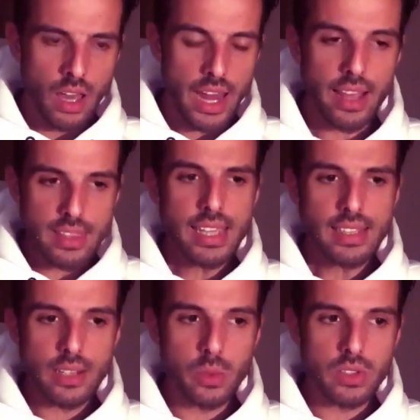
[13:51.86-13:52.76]
And I think
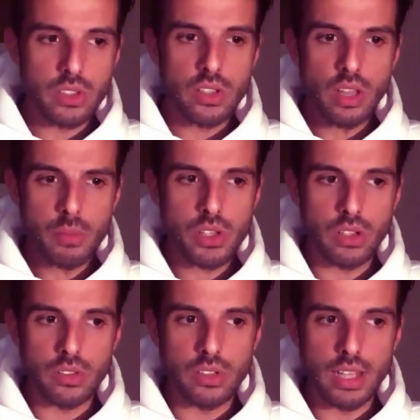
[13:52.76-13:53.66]
there was an assumption
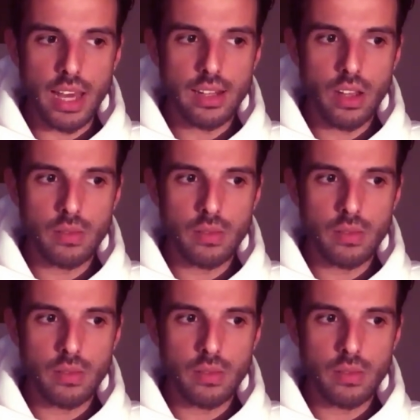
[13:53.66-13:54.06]
under that,